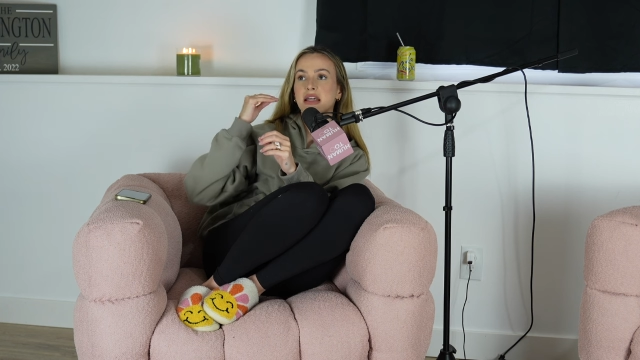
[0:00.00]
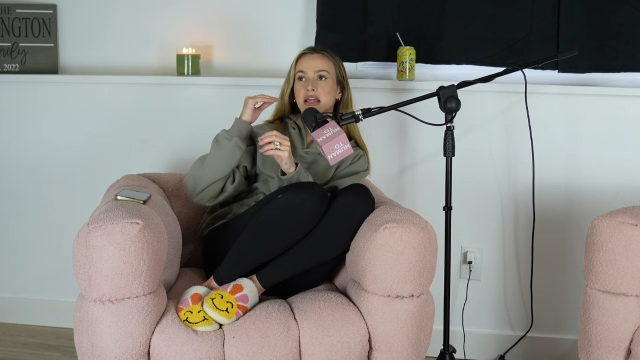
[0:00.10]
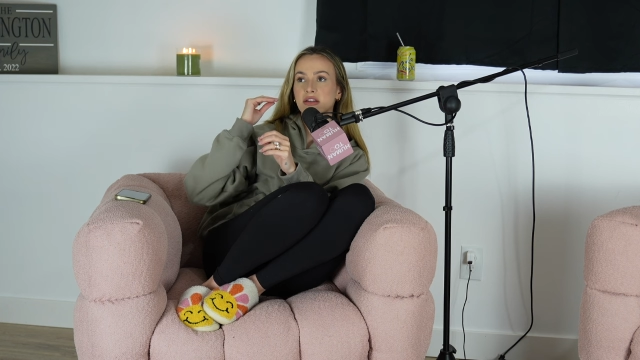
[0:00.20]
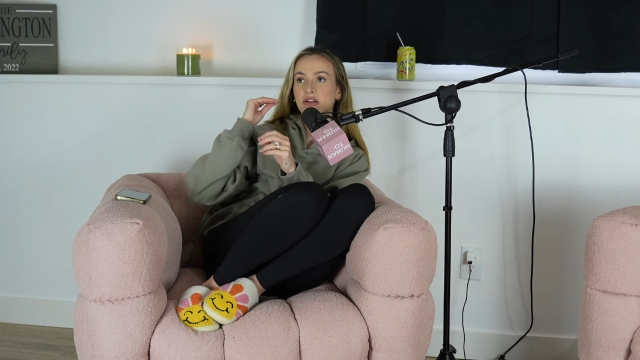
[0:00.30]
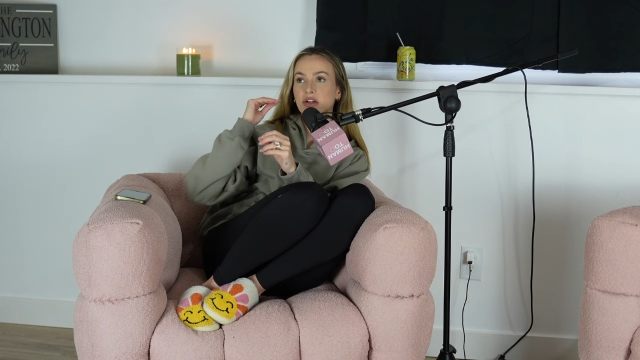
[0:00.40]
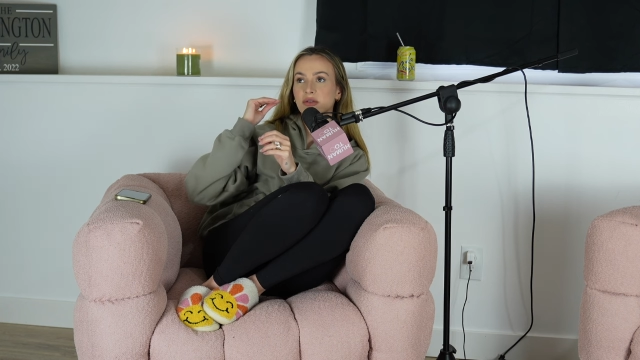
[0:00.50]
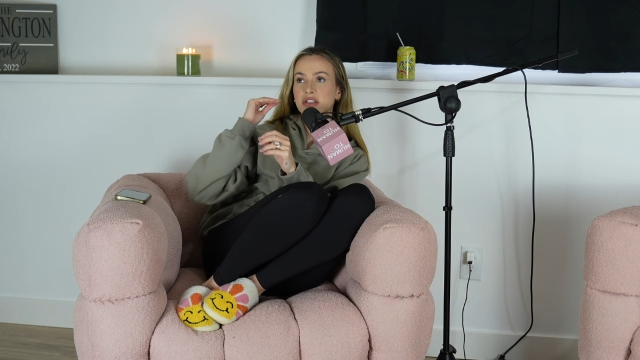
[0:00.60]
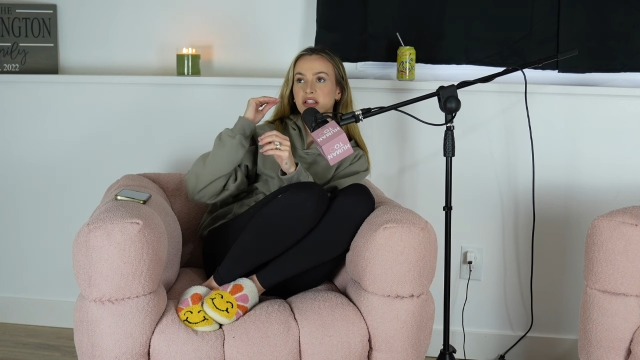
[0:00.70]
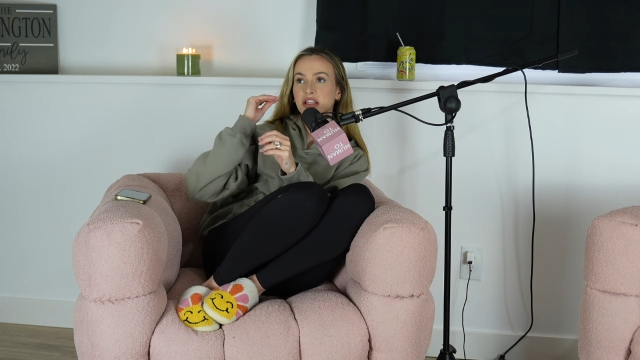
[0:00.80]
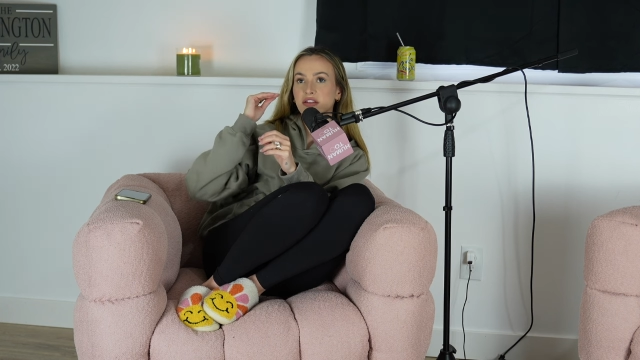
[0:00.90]
and then I'll go
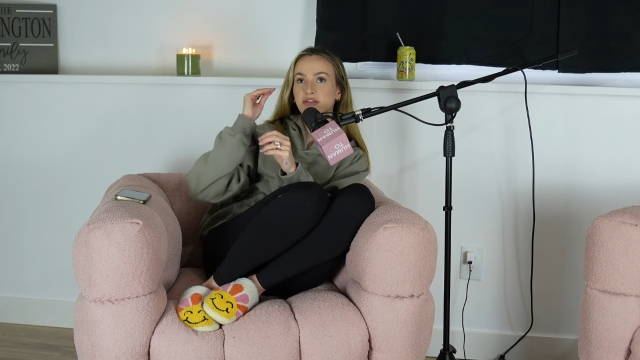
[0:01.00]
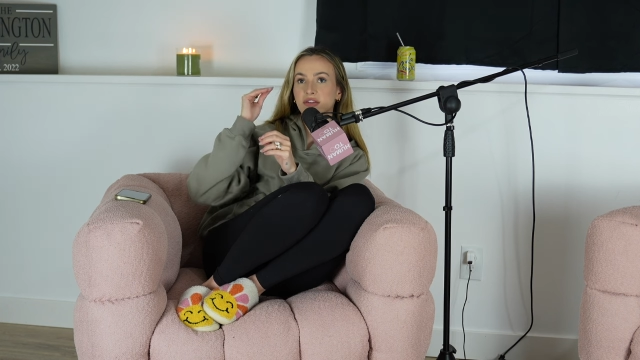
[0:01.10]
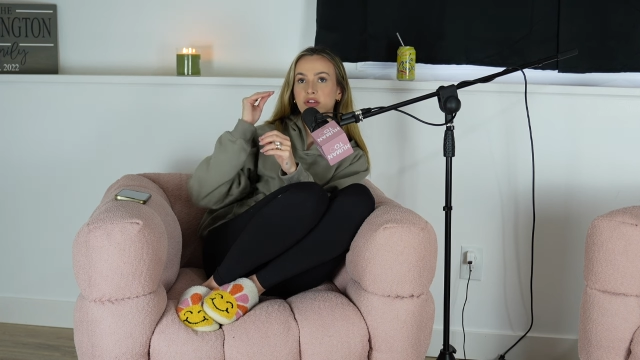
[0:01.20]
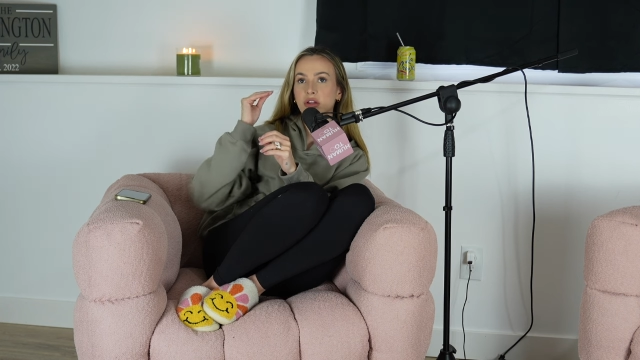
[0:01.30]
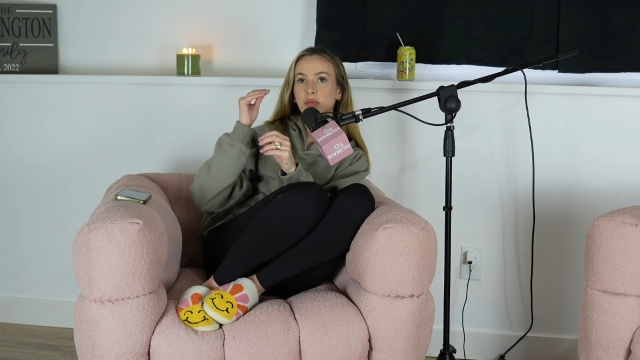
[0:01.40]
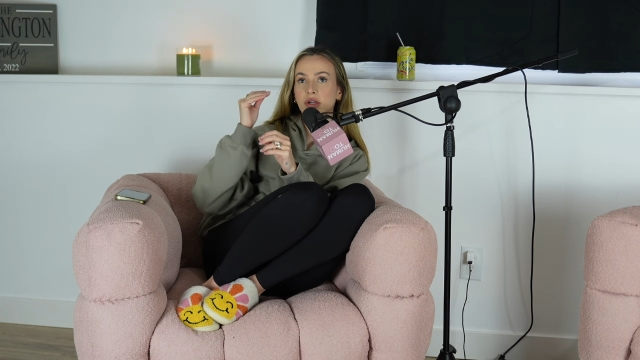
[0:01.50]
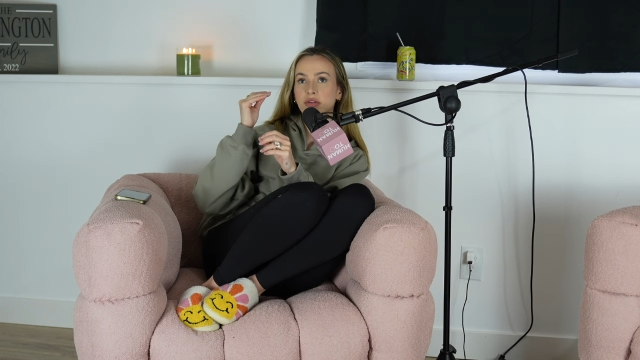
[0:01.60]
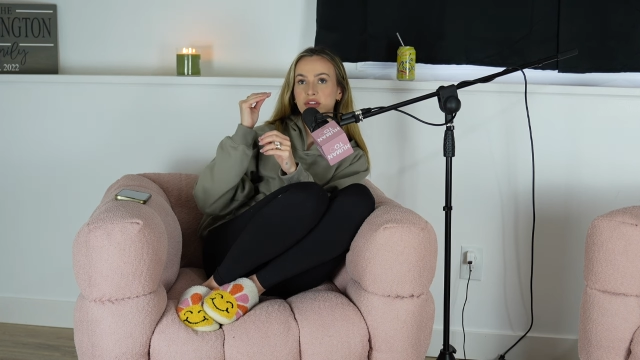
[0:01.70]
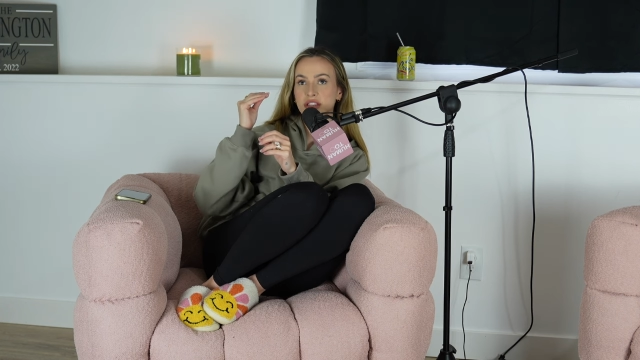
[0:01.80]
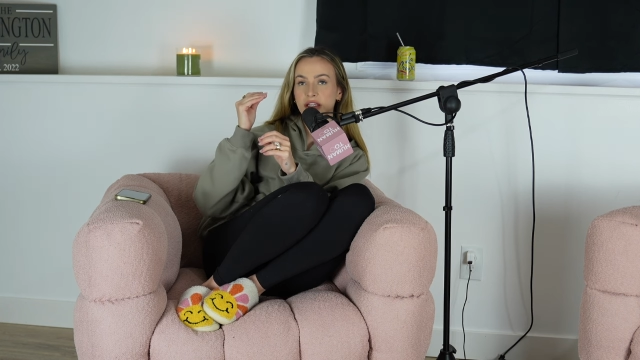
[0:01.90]
into like full
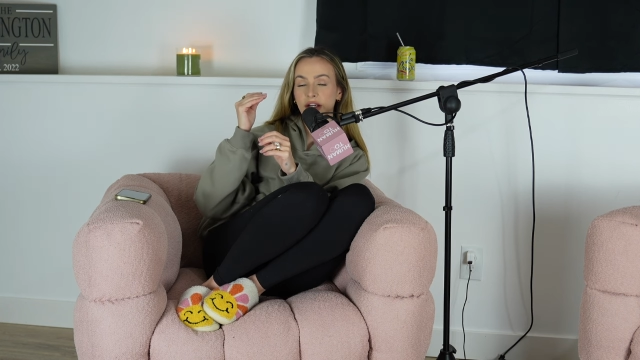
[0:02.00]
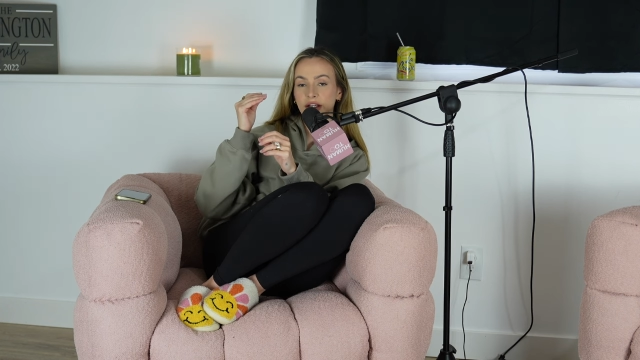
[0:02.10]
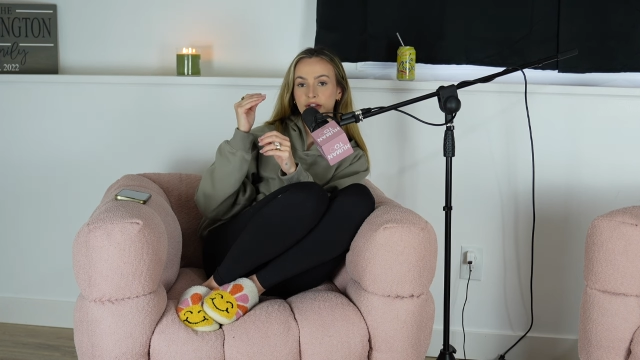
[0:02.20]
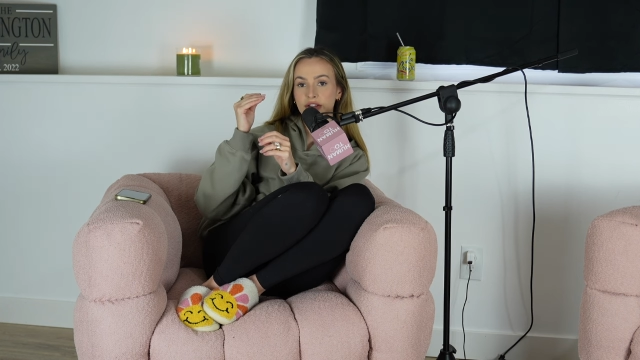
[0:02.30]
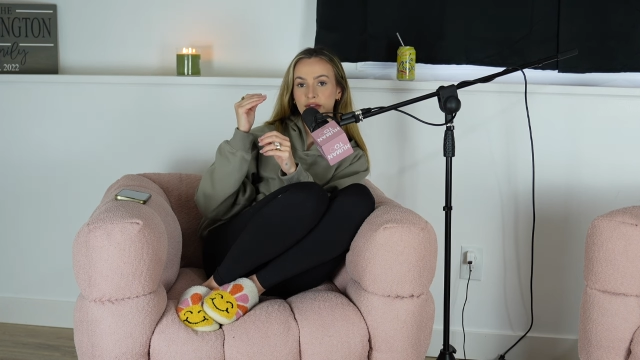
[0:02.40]
blown scenarios